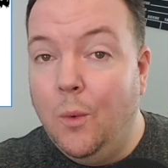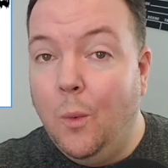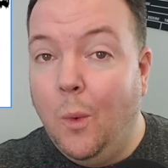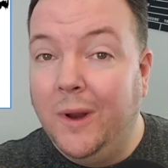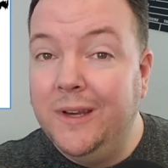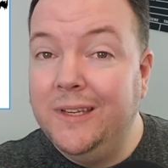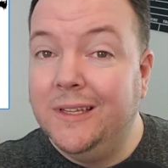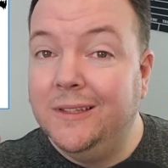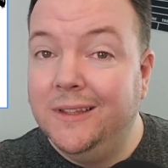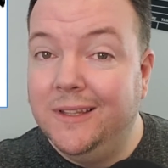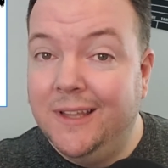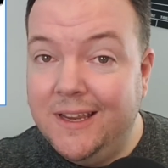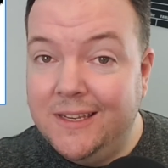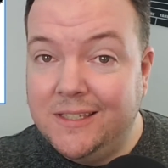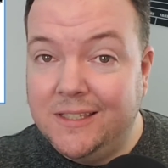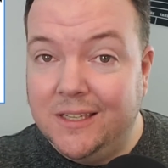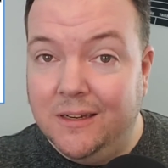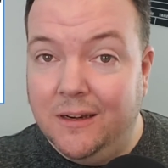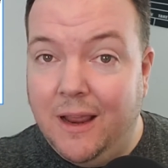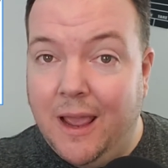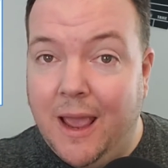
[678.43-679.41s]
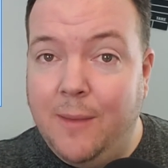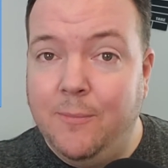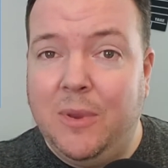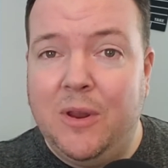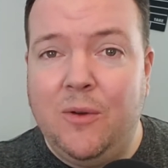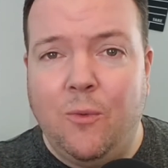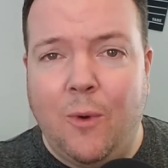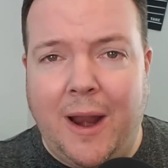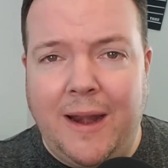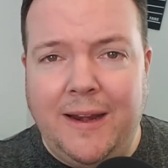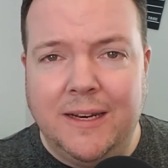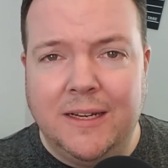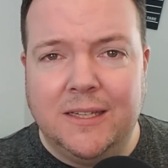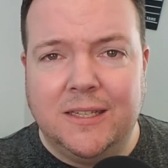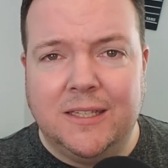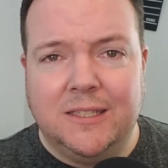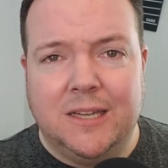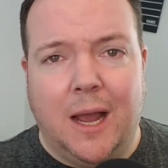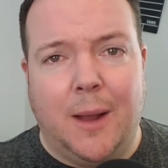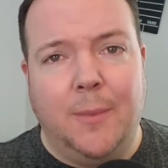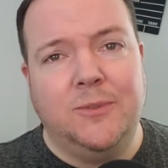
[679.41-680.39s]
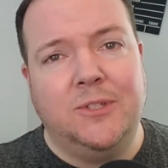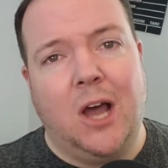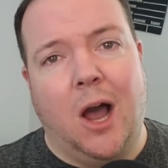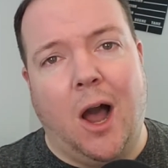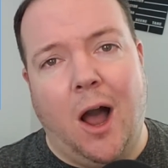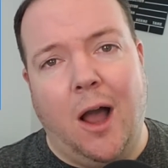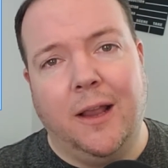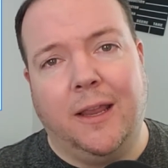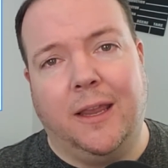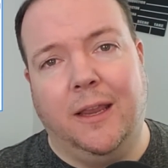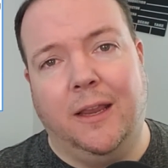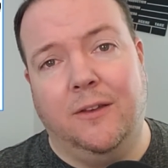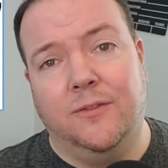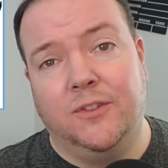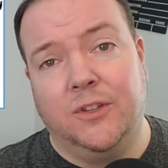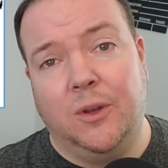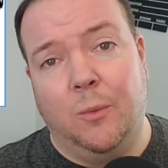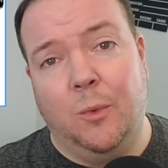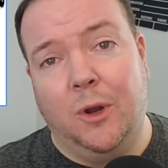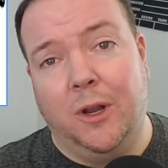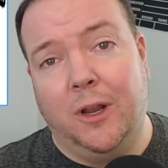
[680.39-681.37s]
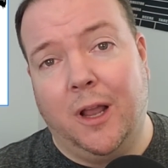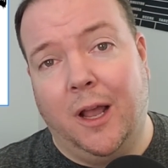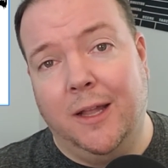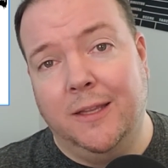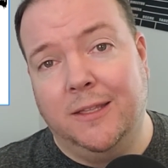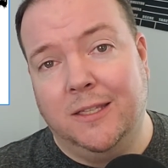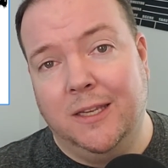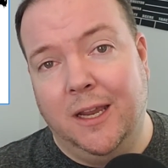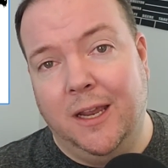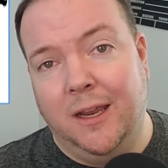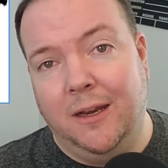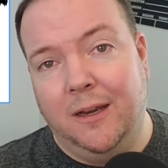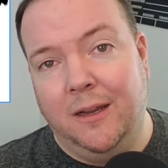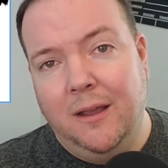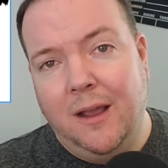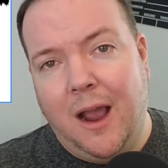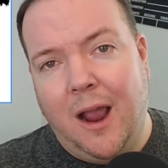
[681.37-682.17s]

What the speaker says: 1, to listen and be ready to stop talking if someone cuts in.